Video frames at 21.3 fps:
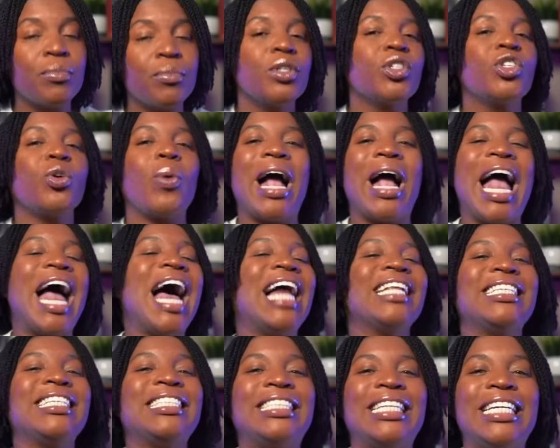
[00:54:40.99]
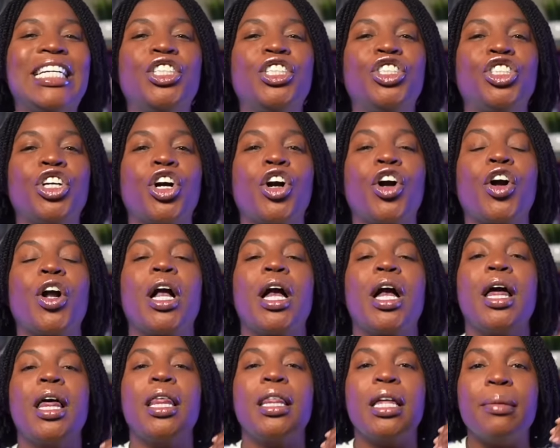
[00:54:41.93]
So I had to teach her
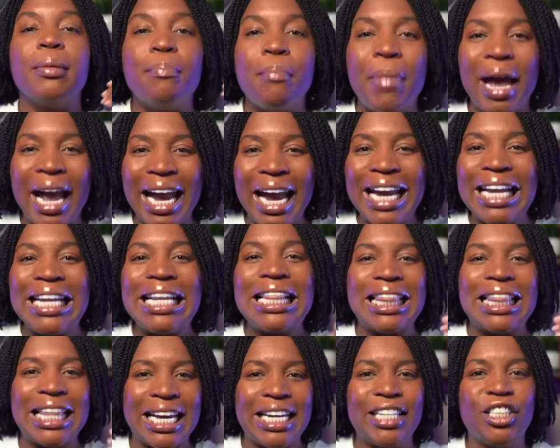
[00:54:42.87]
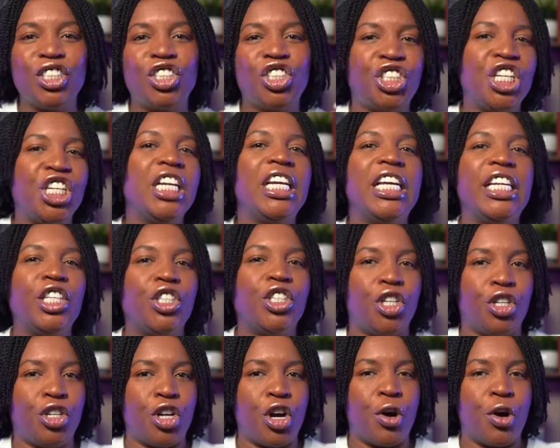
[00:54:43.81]
the main things she needed
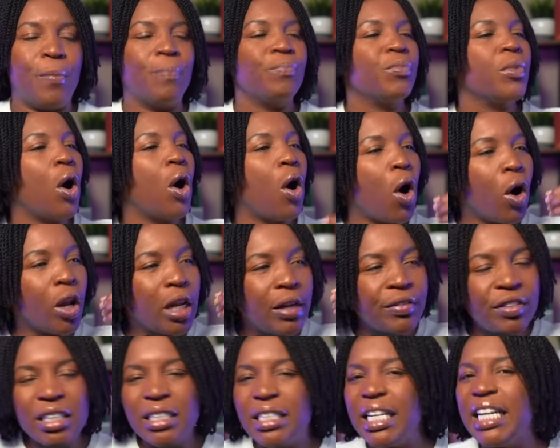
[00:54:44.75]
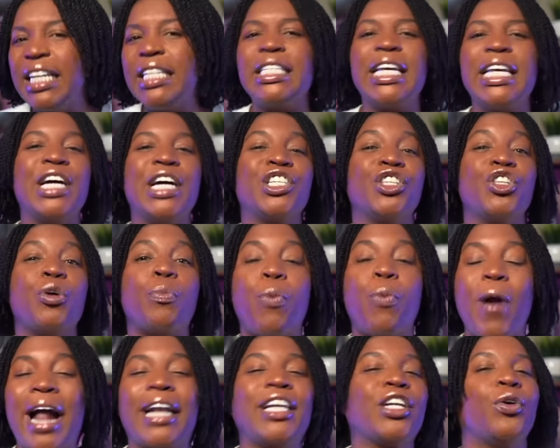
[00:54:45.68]
to know, all of the details and the
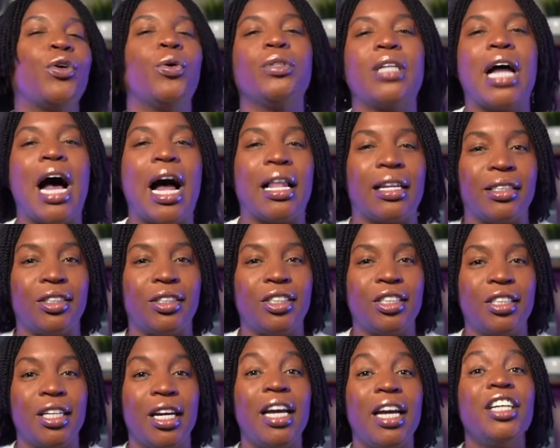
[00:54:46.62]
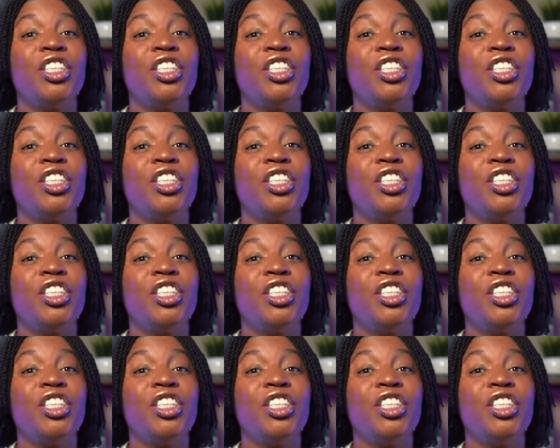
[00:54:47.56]
practical knowledge.